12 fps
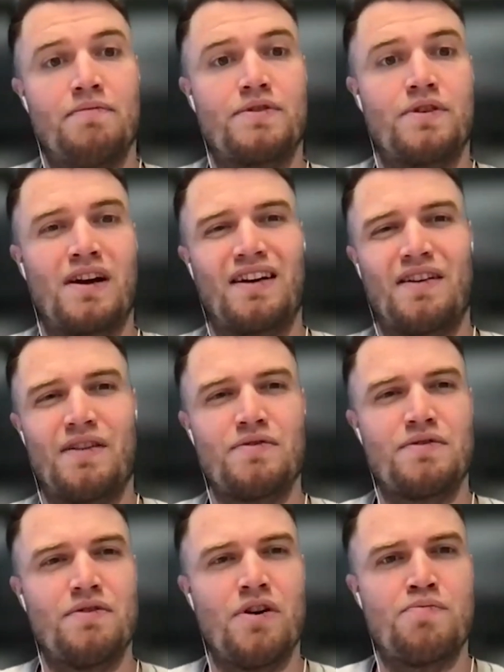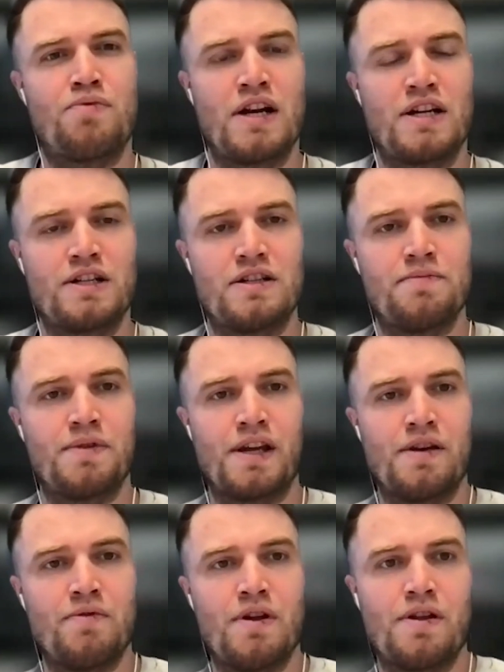So there was no pressure to
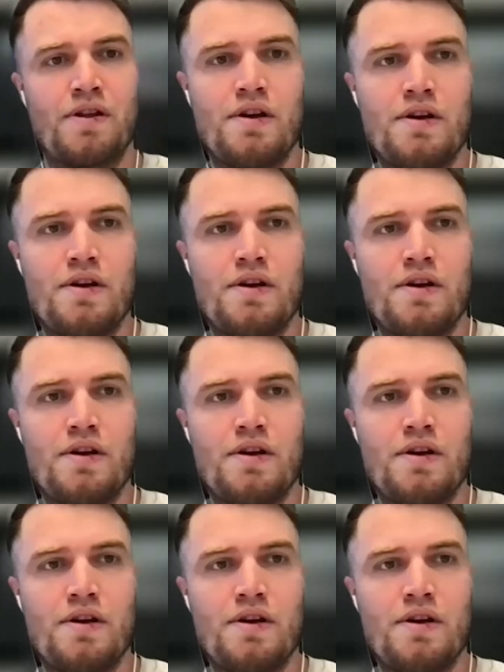begin with.